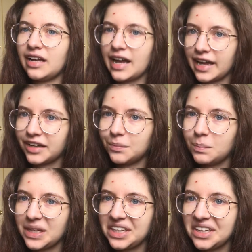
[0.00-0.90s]
I can
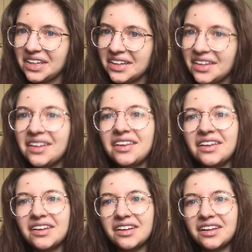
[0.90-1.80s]
be
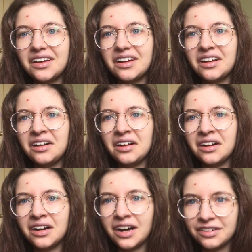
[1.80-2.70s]

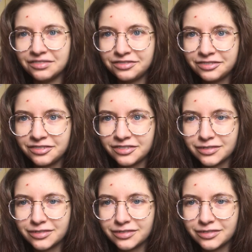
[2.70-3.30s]
of